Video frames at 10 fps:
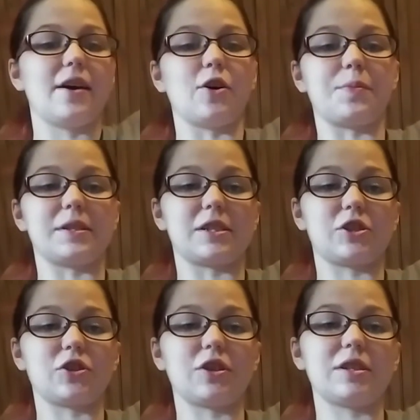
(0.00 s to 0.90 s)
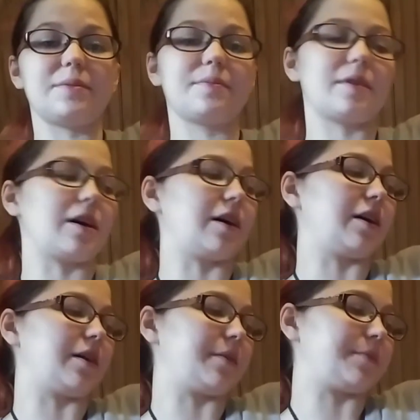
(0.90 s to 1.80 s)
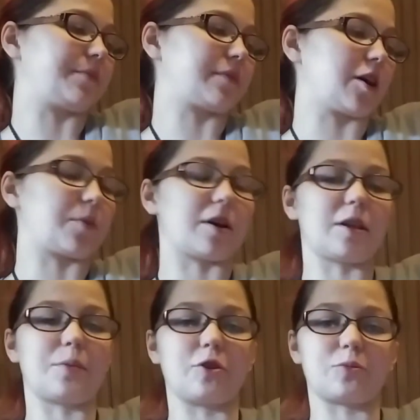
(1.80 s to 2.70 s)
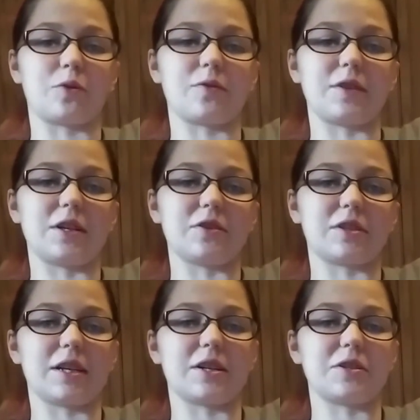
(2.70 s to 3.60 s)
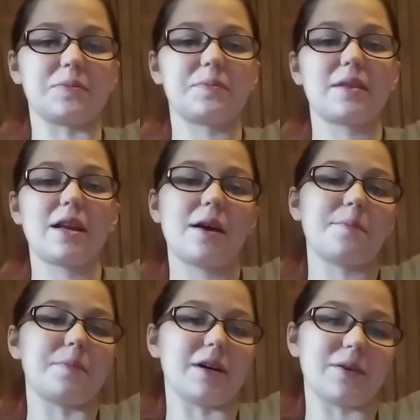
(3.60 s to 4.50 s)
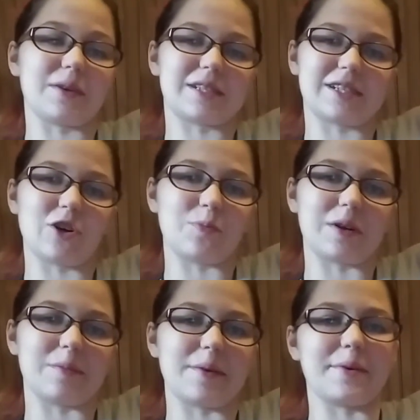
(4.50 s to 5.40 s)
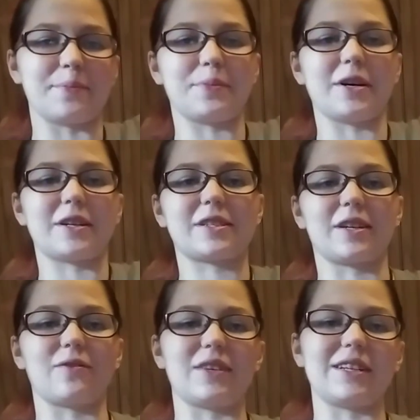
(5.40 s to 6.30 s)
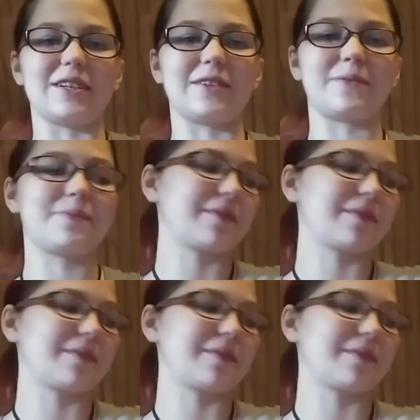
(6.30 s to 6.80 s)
Hope you enjoy. I'll probably post more videos later, but I wanted to open up my bump box on video